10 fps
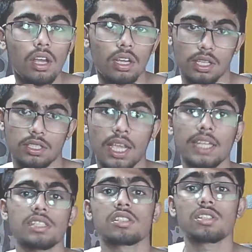
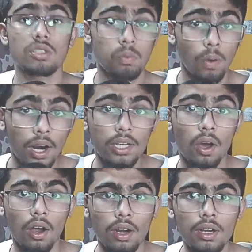scientists worked
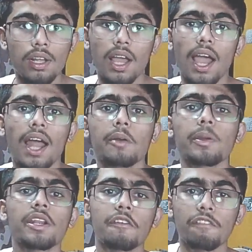on, and
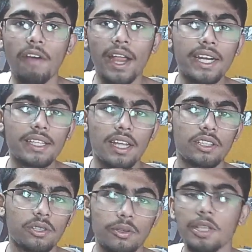we refined that
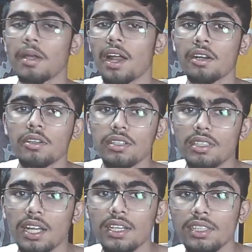theory. And
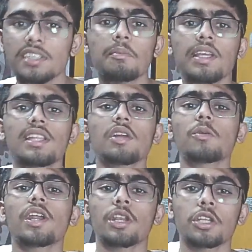that doesn't mean that we
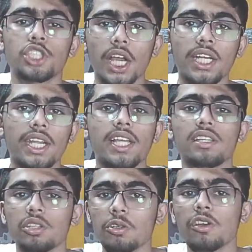are rejecting the
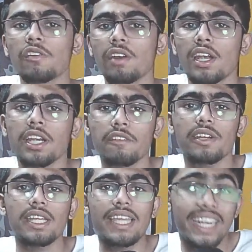theory of
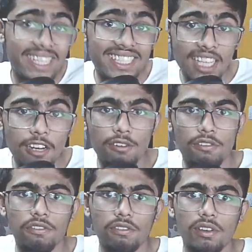relativity
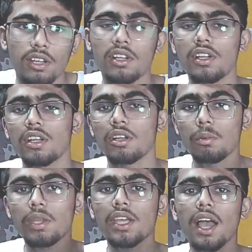itself.
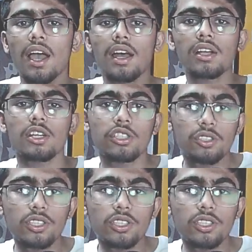We are using